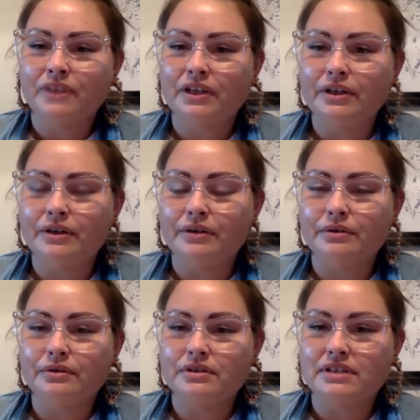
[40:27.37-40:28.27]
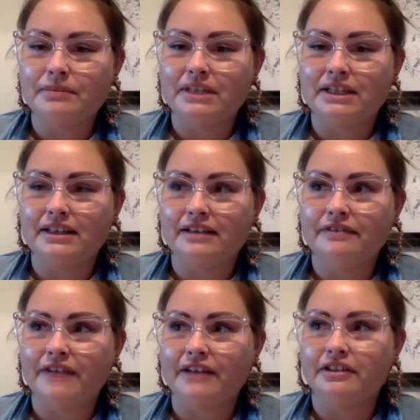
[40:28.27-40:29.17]
you know, something that
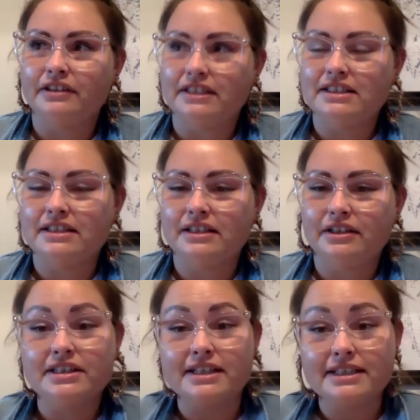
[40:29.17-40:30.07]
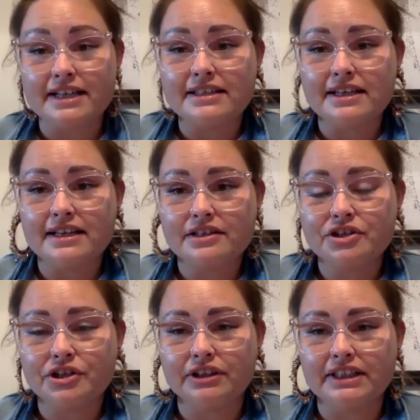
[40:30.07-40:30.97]
factored into your success as a
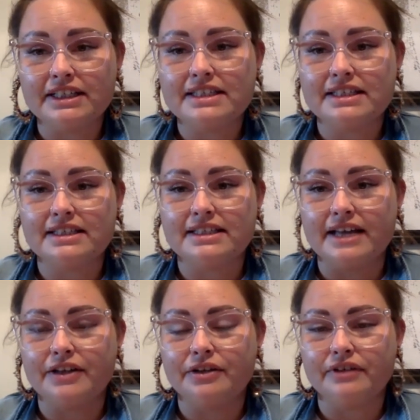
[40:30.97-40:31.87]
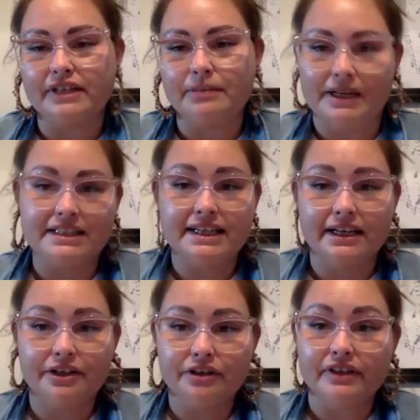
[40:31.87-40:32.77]
journalist is that you really
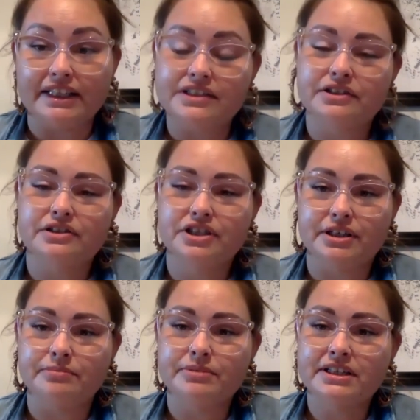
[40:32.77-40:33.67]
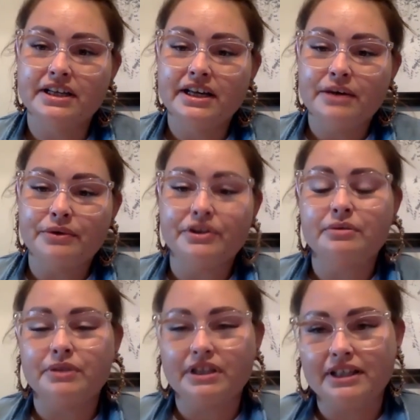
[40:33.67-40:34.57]
maintained your relationships with
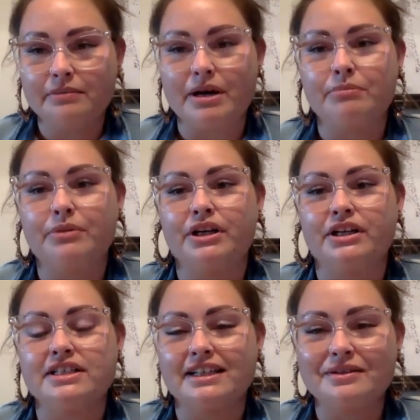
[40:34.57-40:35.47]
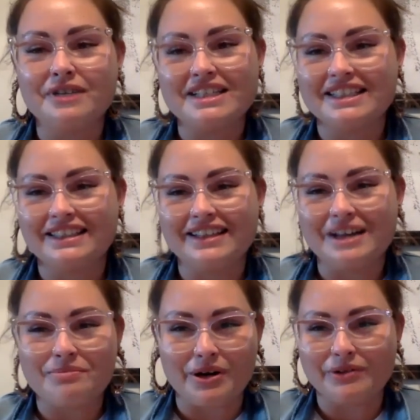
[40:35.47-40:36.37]
community members and it wasn't
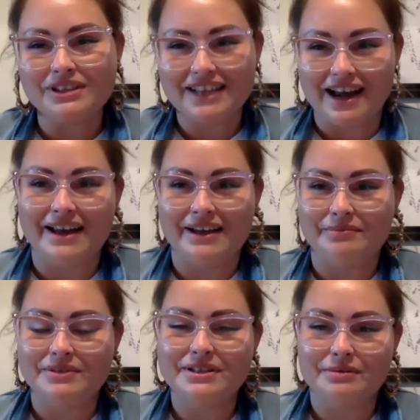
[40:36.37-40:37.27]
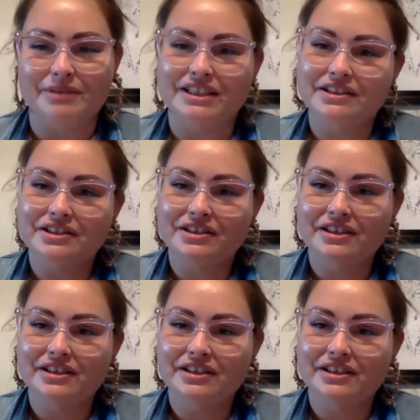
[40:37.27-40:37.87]
about time so much.